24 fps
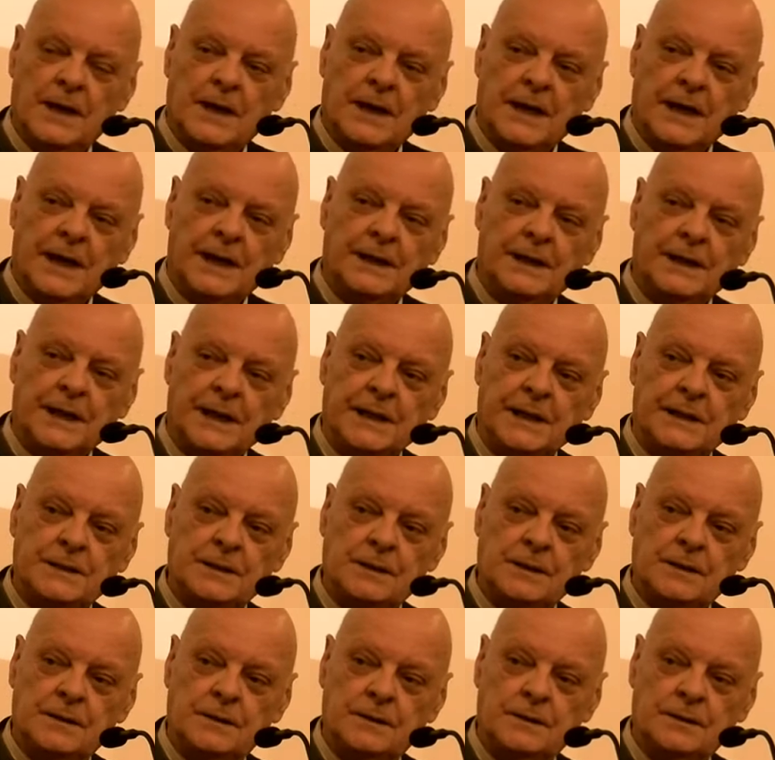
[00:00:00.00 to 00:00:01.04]
He had
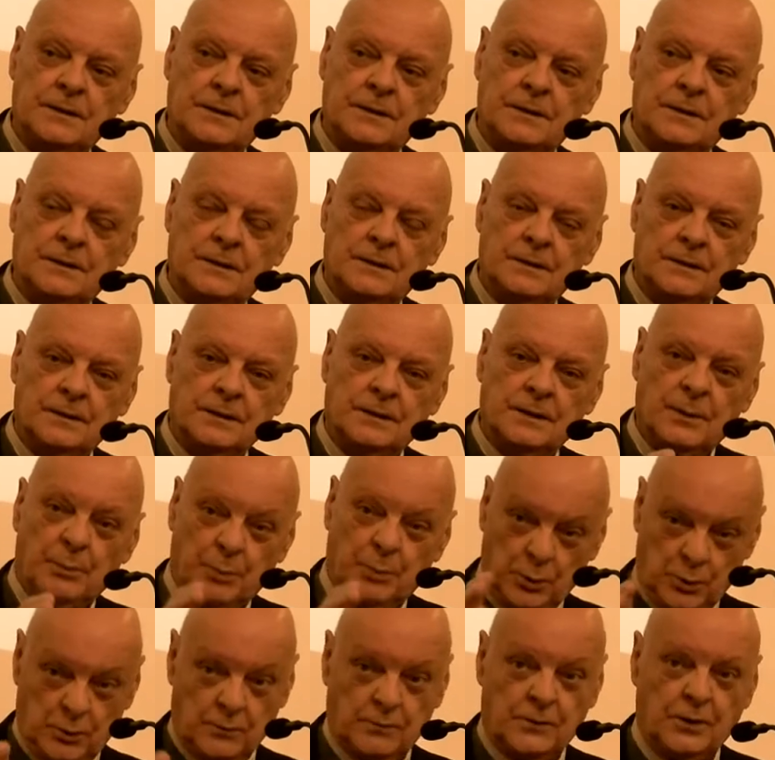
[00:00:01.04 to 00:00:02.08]
eaten the
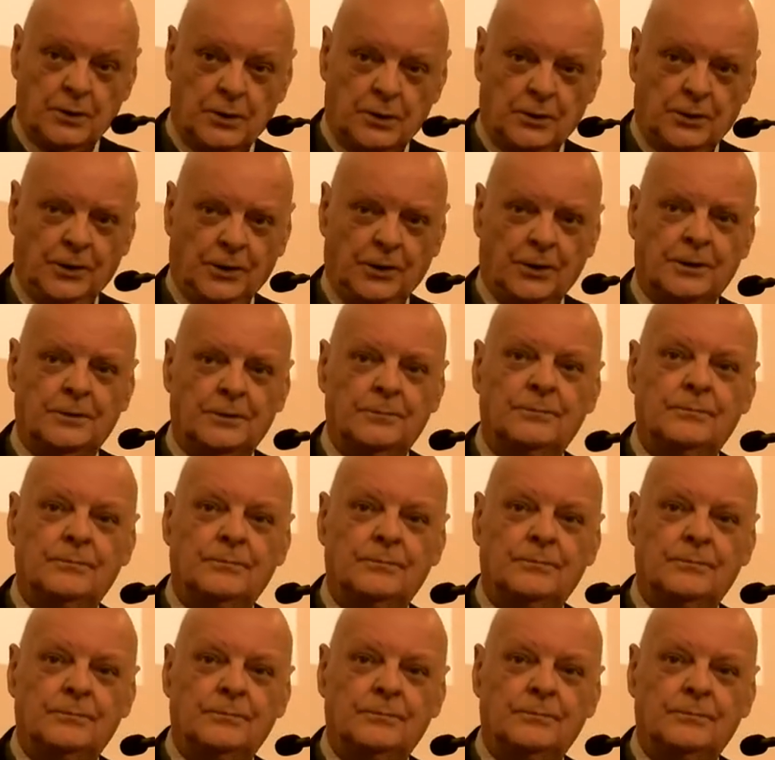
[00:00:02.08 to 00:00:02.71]
book of God.